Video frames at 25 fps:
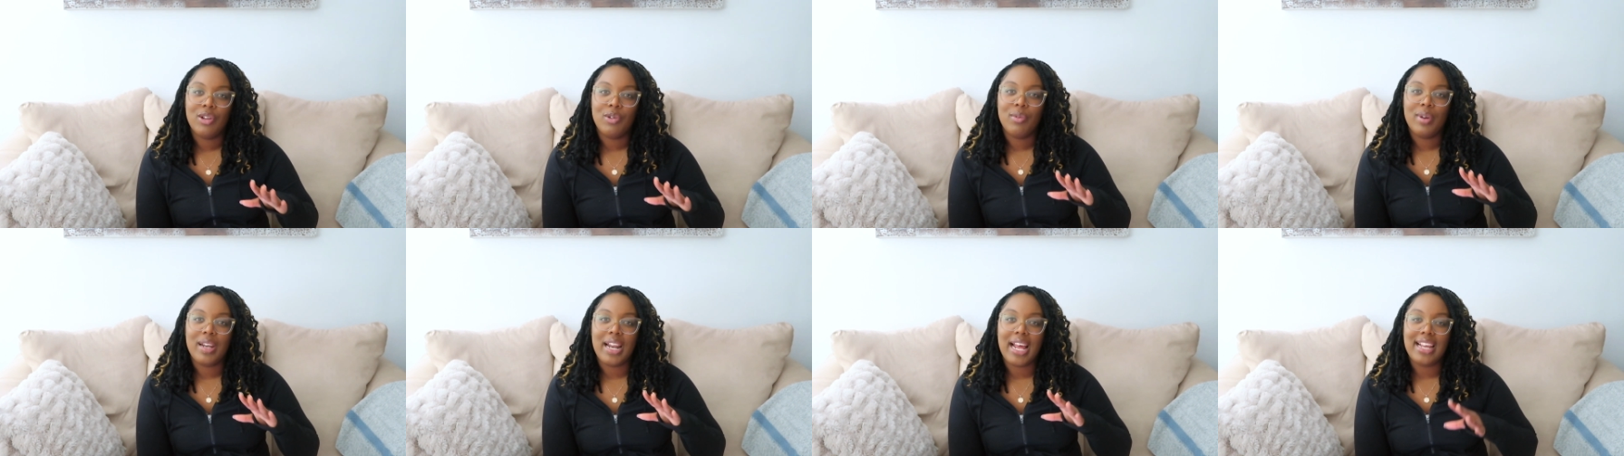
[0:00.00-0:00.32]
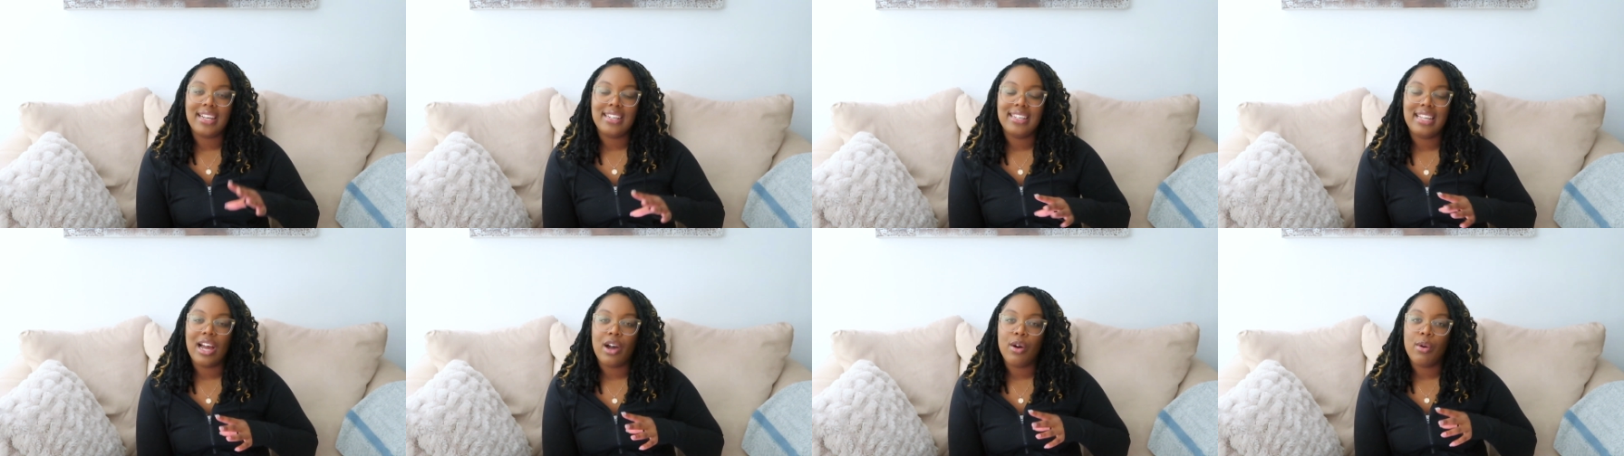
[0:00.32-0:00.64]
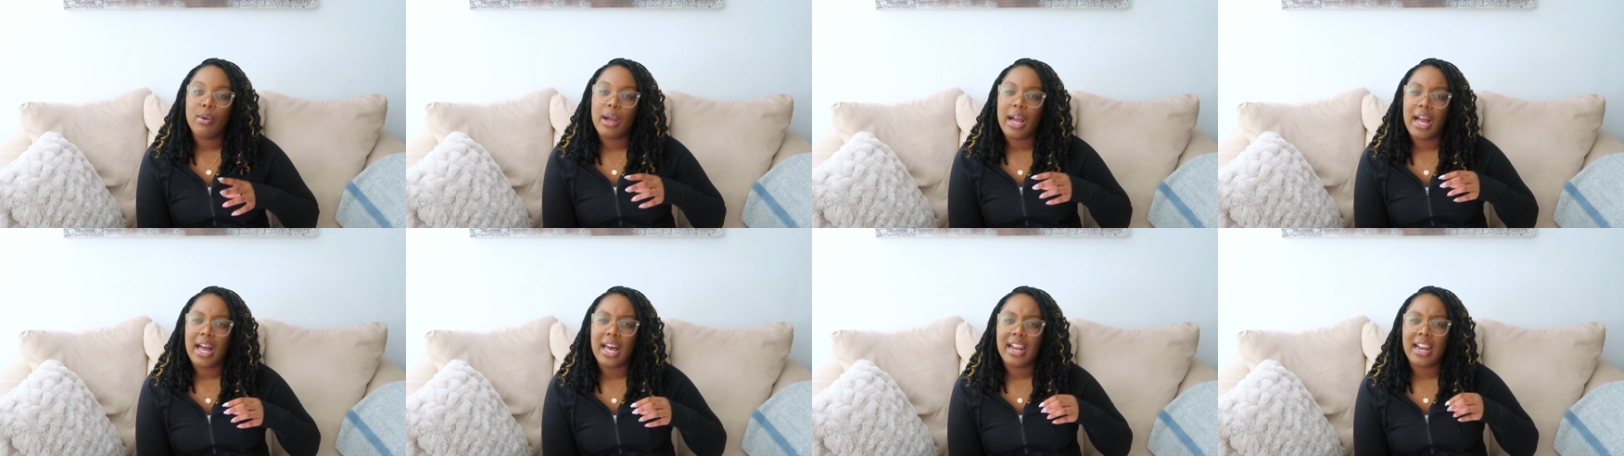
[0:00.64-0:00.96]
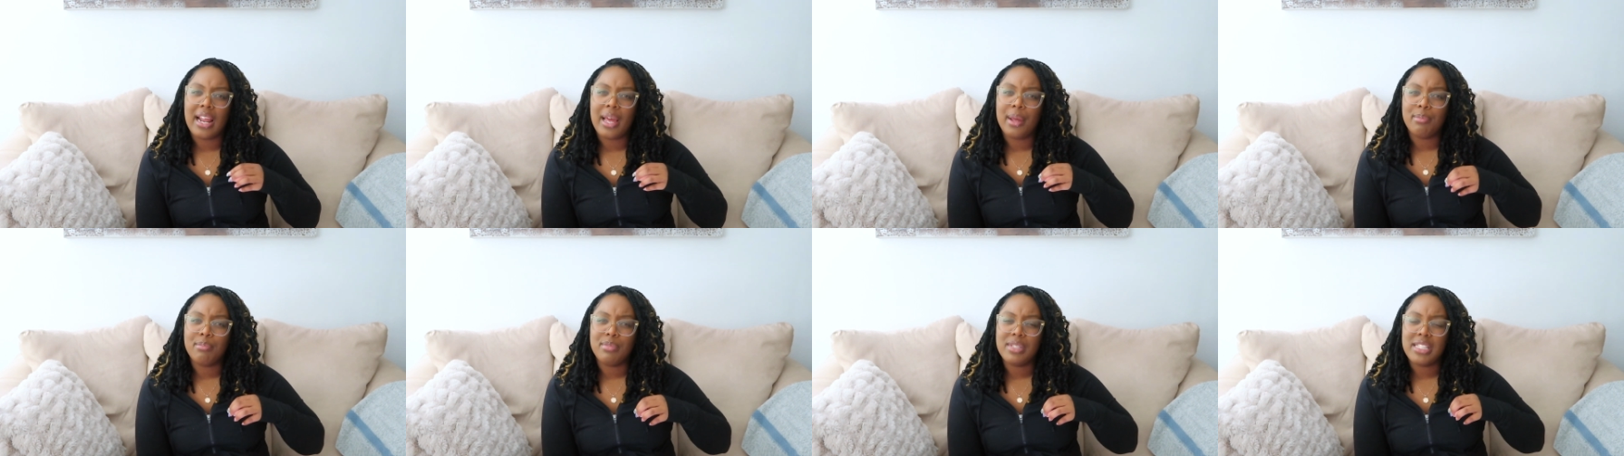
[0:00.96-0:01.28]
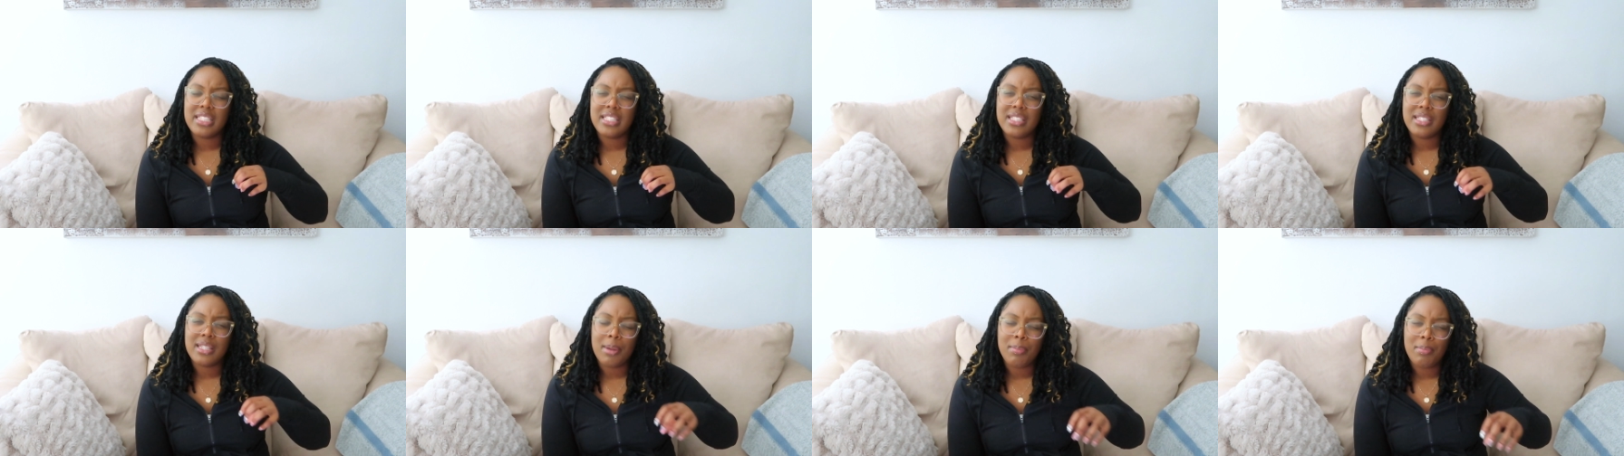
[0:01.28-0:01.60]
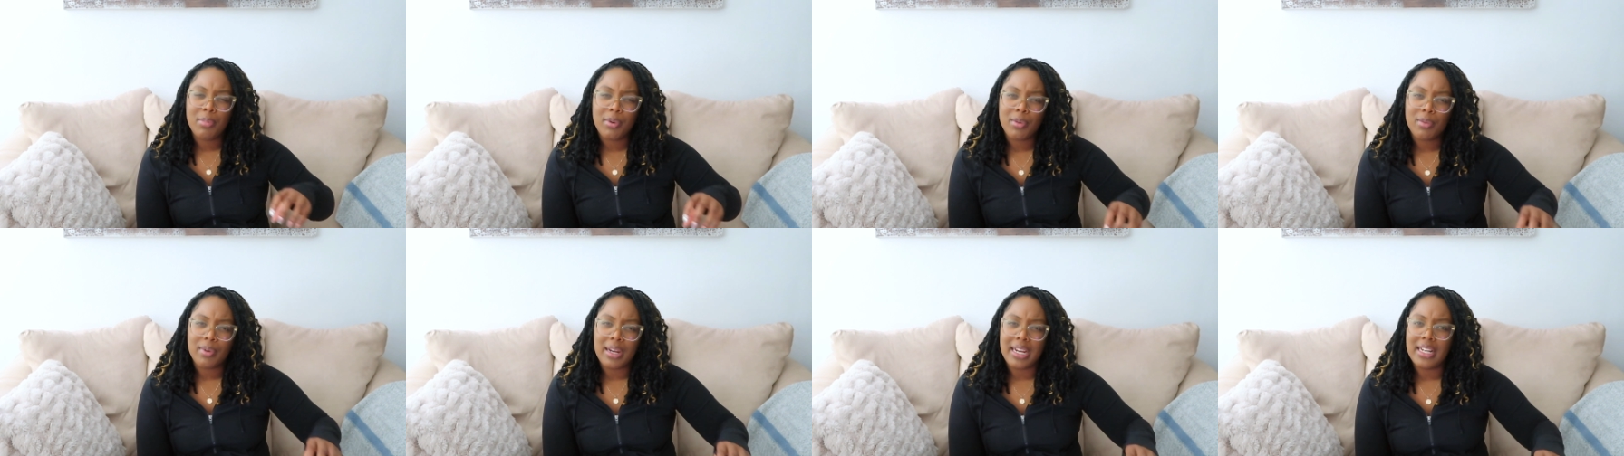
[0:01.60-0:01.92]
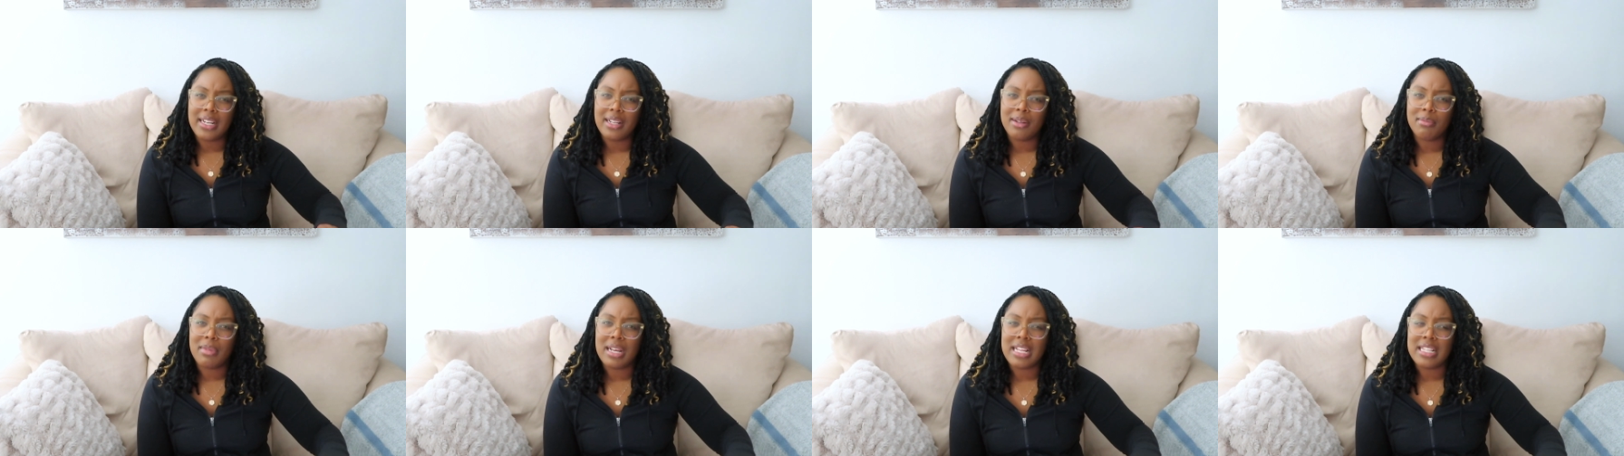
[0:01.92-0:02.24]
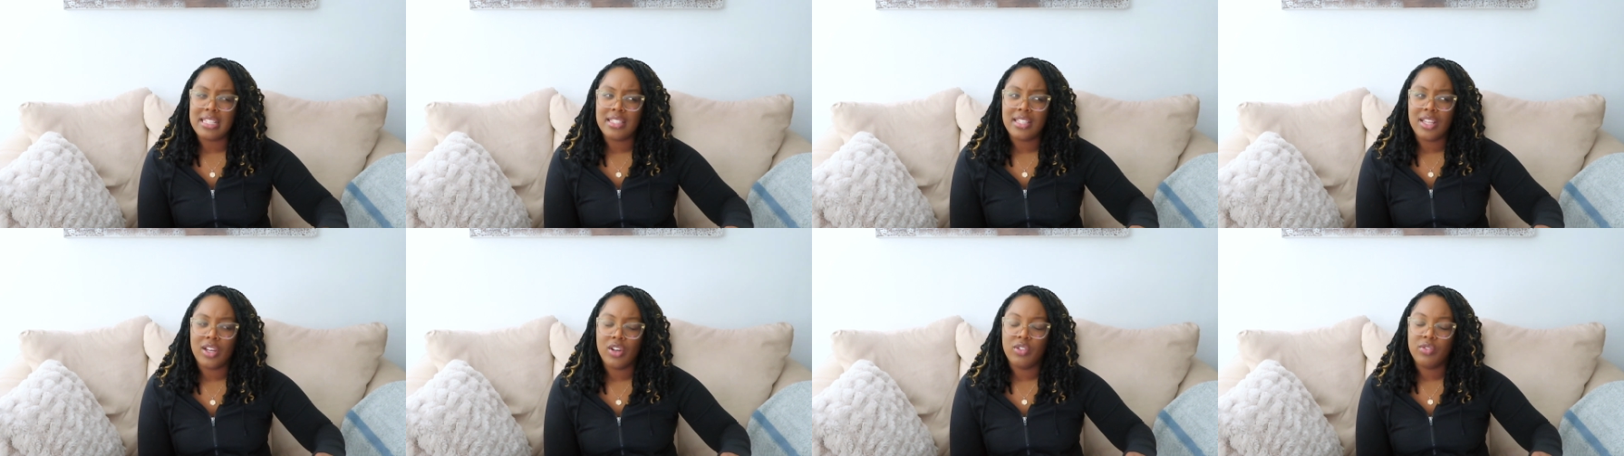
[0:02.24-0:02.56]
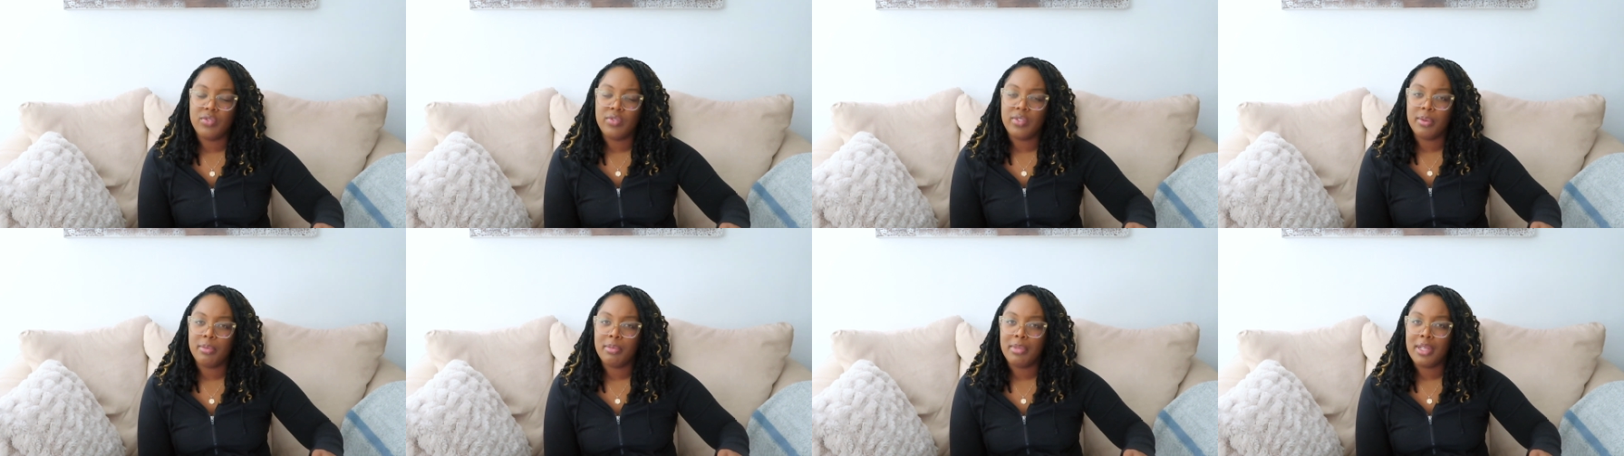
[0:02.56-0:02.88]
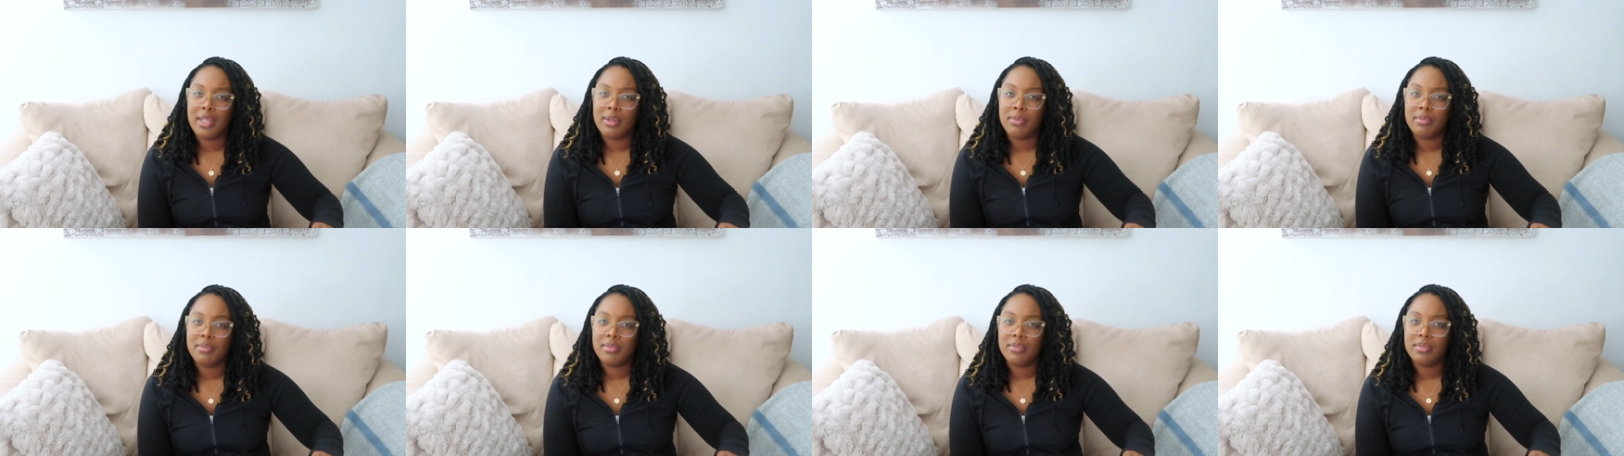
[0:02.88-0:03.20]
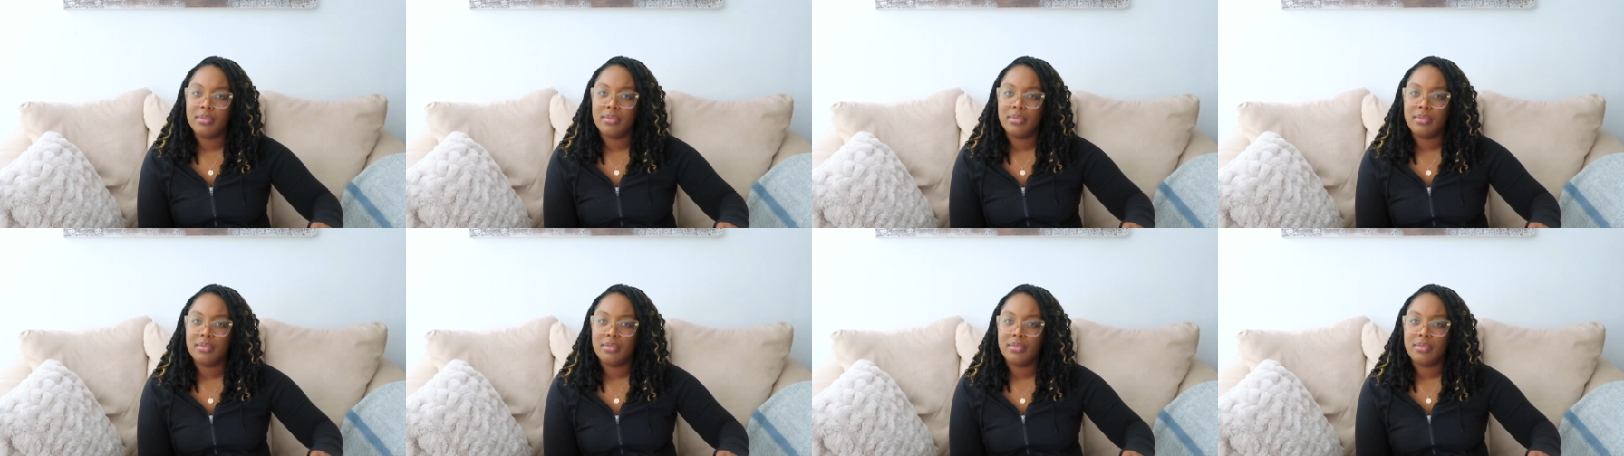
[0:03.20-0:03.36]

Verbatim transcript: When I doubt God, I'm separating myself from Him.